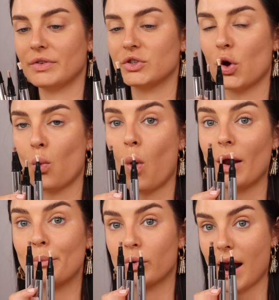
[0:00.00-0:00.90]
So
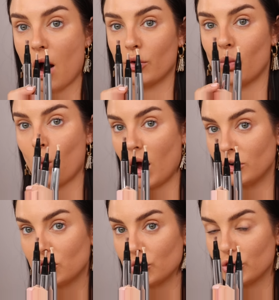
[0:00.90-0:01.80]
one brown, one
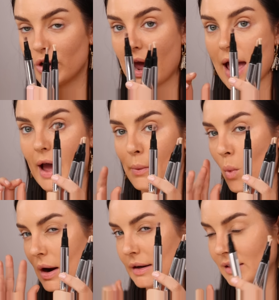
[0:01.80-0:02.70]
nude, and
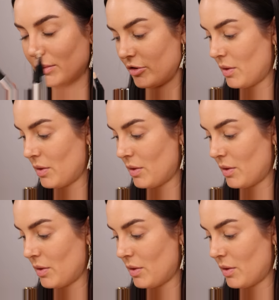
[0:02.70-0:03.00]
one glimmery